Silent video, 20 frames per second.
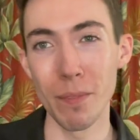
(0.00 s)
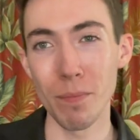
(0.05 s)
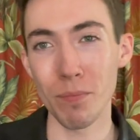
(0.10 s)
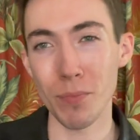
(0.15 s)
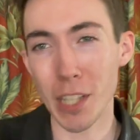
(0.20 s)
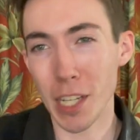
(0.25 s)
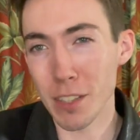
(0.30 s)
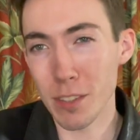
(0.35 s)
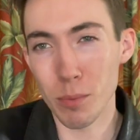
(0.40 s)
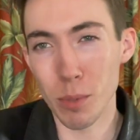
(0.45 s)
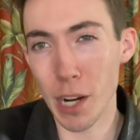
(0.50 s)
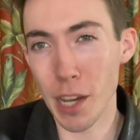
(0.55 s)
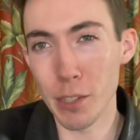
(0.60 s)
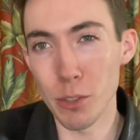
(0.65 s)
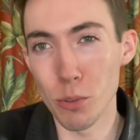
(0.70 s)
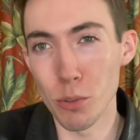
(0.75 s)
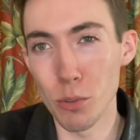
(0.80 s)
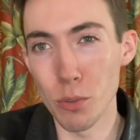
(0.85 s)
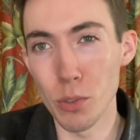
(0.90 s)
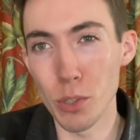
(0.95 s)
That's what I
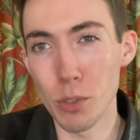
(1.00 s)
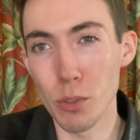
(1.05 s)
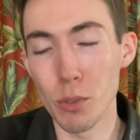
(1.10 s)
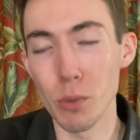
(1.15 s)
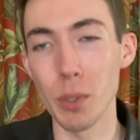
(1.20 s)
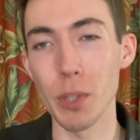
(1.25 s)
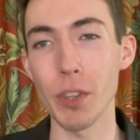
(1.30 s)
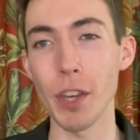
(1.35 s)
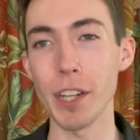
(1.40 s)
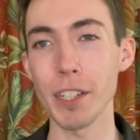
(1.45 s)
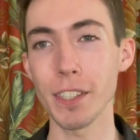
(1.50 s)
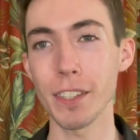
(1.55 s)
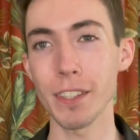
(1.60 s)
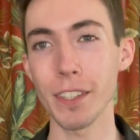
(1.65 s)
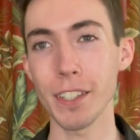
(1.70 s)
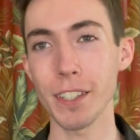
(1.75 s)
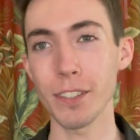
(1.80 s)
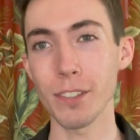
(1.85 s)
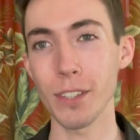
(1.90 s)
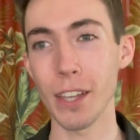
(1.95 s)
usually do with
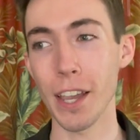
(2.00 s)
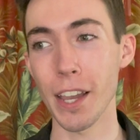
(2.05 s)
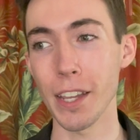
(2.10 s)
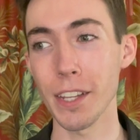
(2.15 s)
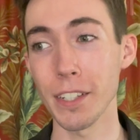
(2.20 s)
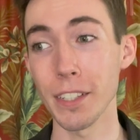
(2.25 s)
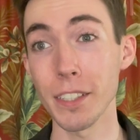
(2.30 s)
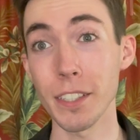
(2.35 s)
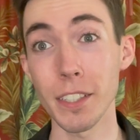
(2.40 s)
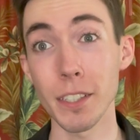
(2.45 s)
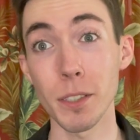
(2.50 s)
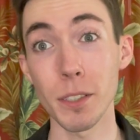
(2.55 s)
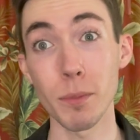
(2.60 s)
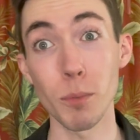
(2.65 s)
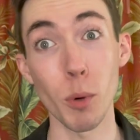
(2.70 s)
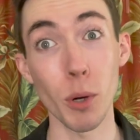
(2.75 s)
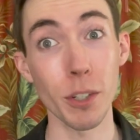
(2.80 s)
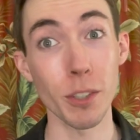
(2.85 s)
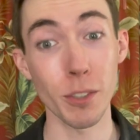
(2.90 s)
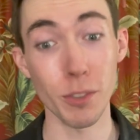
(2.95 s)
anything, and it
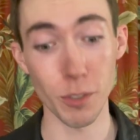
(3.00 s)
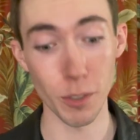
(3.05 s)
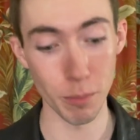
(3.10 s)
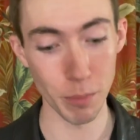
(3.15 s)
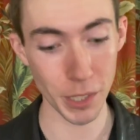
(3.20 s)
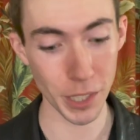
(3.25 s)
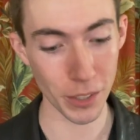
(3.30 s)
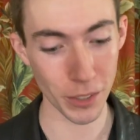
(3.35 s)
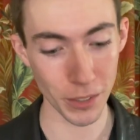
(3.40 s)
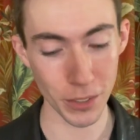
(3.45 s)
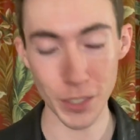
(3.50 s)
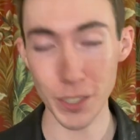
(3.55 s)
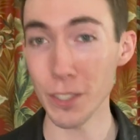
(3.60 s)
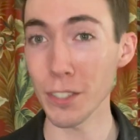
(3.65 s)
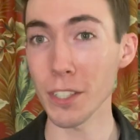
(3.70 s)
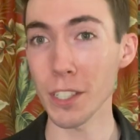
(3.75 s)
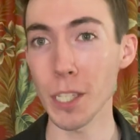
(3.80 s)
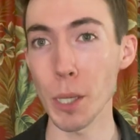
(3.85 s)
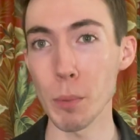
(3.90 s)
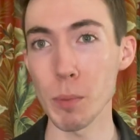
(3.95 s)
works for me, or at
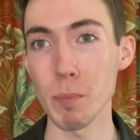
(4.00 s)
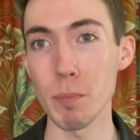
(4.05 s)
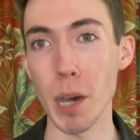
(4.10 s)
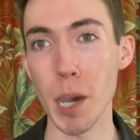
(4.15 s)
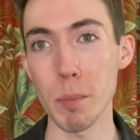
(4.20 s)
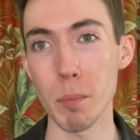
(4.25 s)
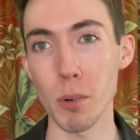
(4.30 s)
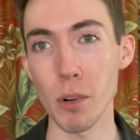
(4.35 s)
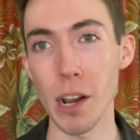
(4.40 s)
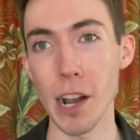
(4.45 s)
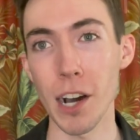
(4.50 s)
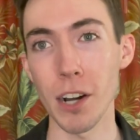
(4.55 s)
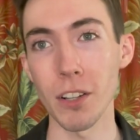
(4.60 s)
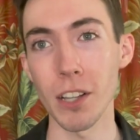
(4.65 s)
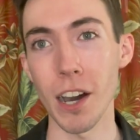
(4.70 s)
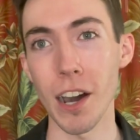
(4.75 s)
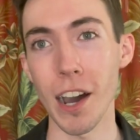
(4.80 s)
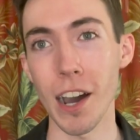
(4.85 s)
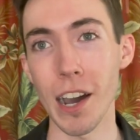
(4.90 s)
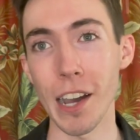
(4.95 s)
least it keeps my morale
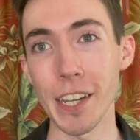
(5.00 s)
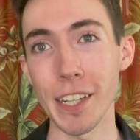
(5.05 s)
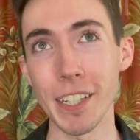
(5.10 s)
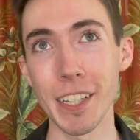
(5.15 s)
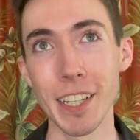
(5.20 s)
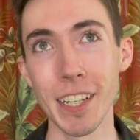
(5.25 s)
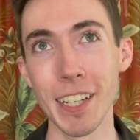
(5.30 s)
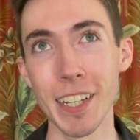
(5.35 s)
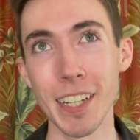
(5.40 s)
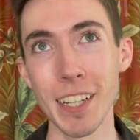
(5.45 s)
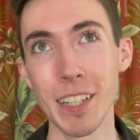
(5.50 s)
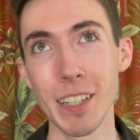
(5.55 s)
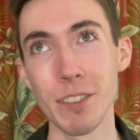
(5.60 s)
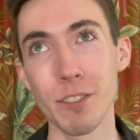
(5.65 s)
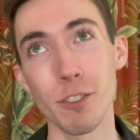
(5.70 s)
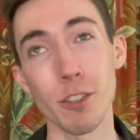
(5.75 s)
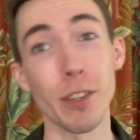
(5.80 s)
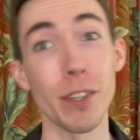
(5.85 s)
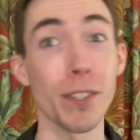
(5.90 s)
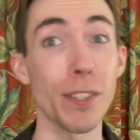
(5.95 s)
high
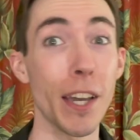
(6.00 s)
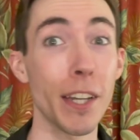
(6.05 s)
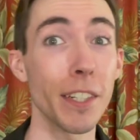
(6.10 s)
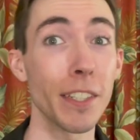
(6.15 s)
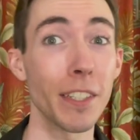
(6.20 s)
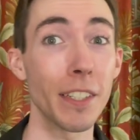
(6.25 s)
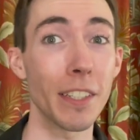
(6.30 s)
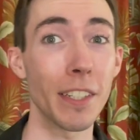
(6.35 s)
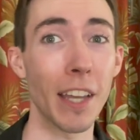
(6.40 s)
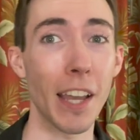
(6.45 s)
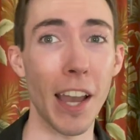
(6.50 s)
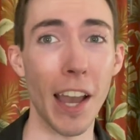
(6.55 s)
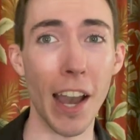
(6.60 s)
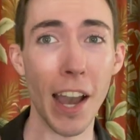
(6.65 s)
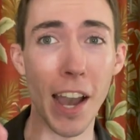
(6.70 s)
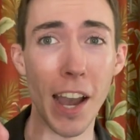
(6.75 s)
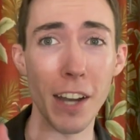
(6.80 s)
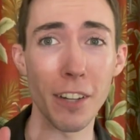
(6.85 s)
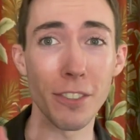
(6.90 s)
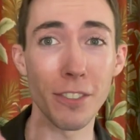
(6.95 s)
for the second
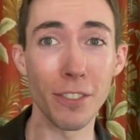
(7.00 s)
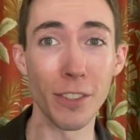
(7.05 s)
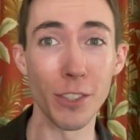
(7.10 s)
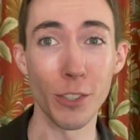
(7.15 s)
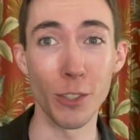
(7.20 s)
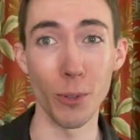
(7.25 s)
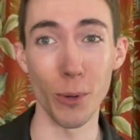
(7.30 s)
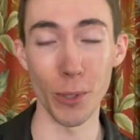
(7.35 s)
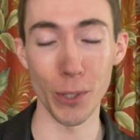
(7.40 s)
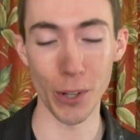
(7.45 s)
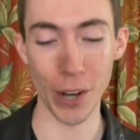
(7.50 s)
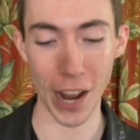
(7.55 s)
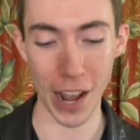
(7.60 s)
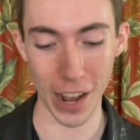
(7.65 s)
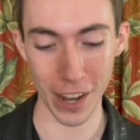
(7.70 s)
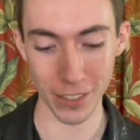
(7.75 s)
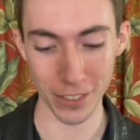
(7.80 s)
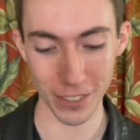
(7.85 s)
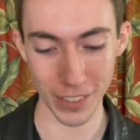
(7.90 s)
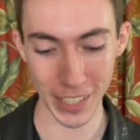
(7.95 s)
half, the shorter
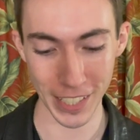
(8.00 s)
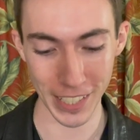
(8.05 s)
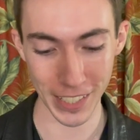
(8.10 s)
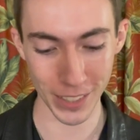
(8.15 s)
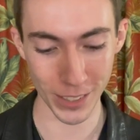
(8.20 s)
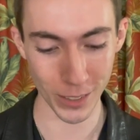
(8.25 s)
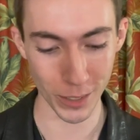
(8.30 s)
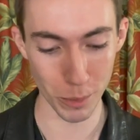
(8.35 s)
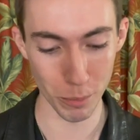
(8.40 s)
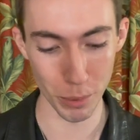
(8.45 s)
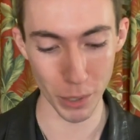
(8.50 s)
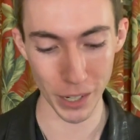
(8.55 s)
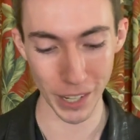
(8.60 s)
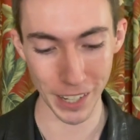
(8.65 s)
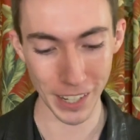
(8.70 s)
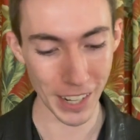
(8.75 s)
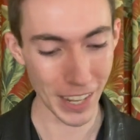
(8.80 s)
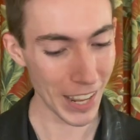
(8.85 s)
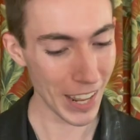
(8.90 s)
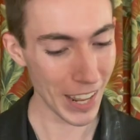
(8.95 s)
half, I guess you could put
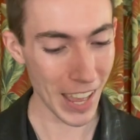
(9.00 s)
it.